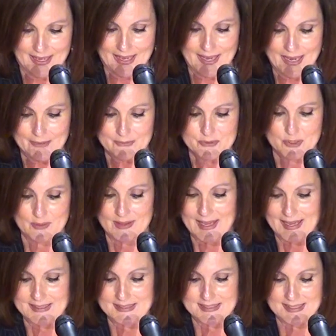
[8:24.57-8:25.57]
After
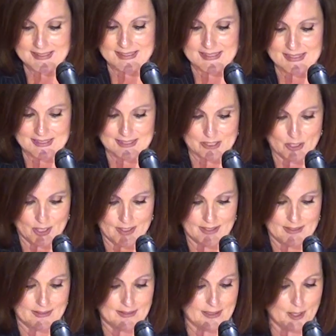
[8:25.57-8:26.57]
that, Disney
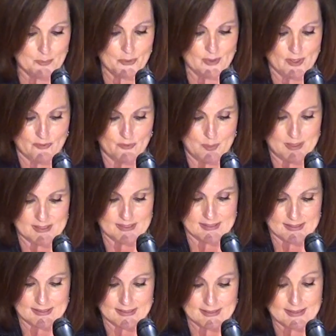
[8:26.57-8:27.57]
started a number of
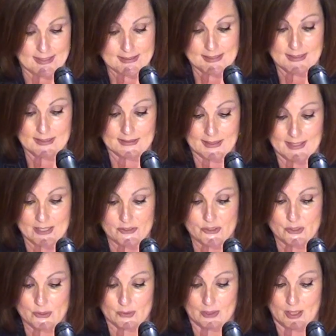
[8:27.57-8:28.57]
businesses that didn't
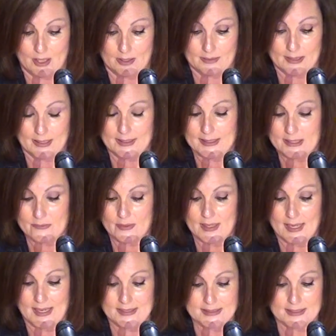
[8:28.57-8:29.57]
last too long and even
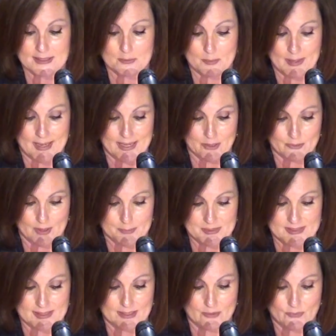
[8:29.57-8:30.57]
ended in
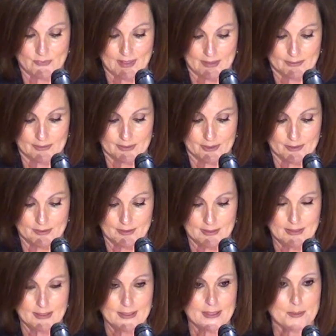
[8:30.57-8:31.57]
bankruptcy and failure.
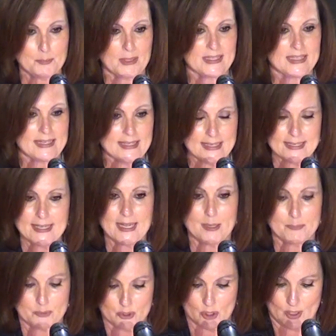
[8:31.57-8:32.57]
But he
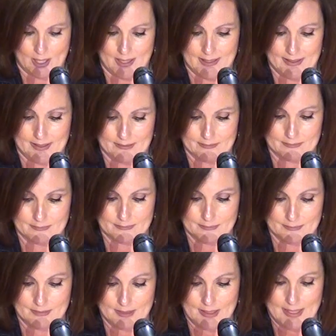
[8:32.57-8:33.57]
kept trying,
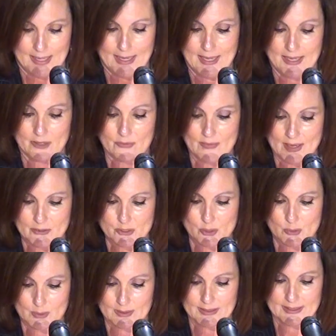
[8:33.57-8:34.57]
and
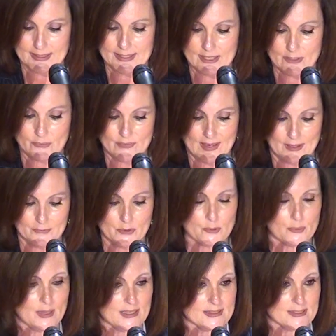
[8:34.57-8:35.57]
eventually he found the
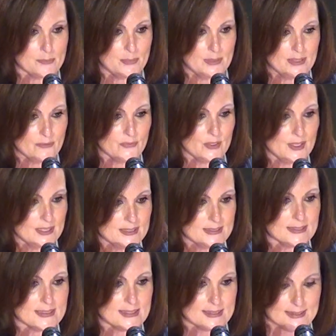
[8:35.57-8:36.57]
recipe for his
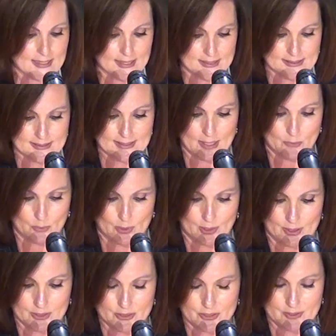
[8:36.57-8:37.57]
success that
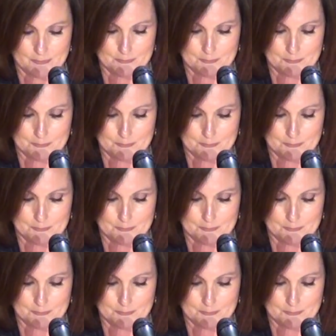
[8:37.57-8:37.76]
worked.